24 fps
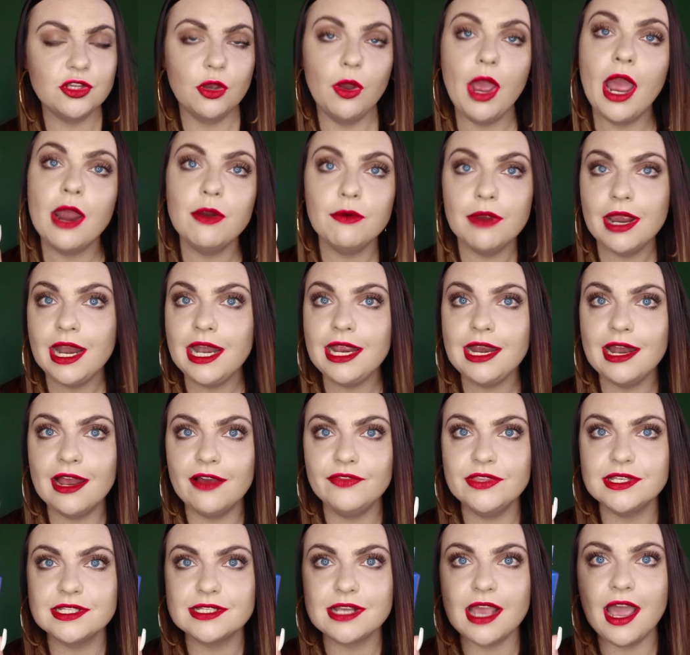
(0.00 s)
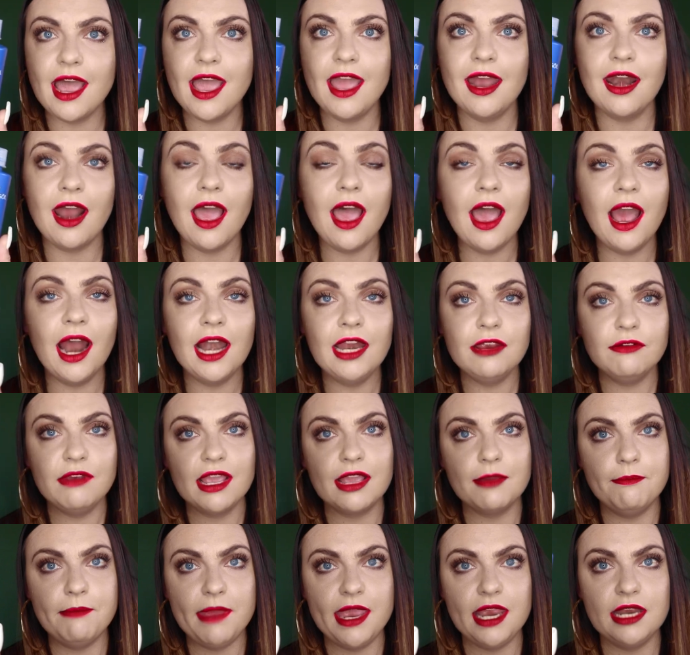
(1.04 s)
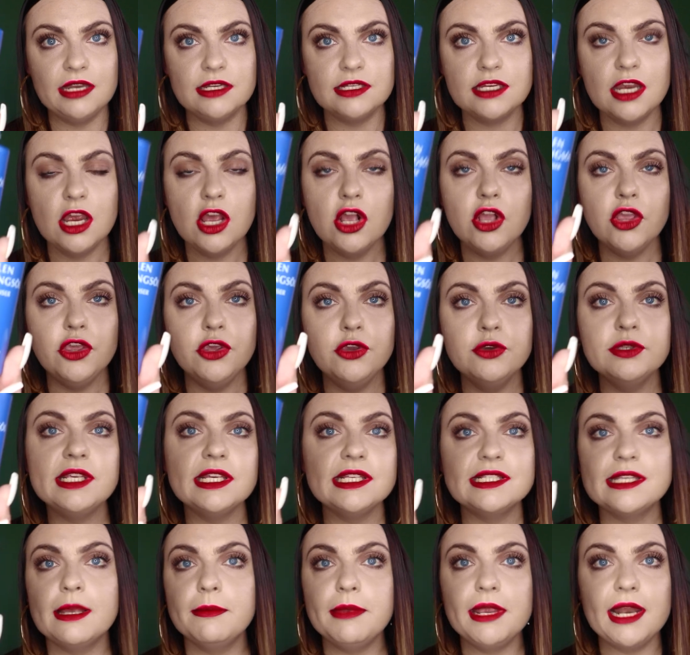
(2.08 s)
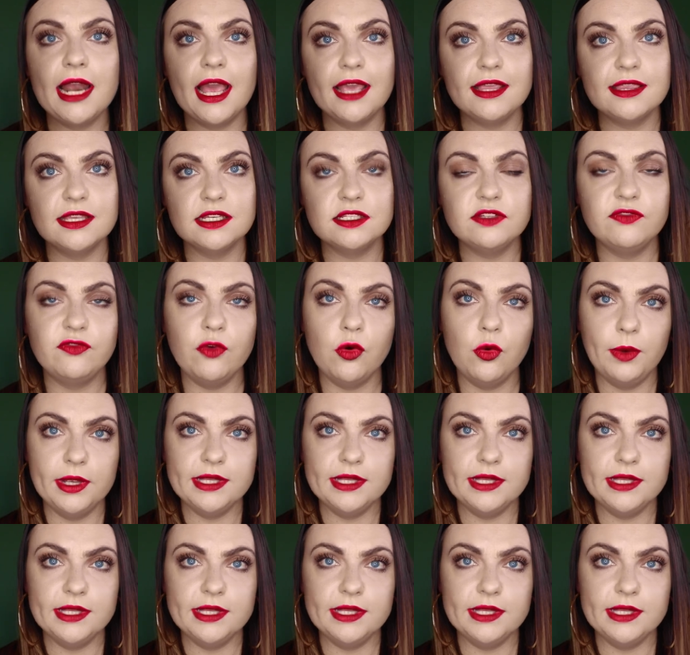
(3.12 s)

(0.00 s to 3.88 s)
So I really love this guy and I highly recommend using something like this for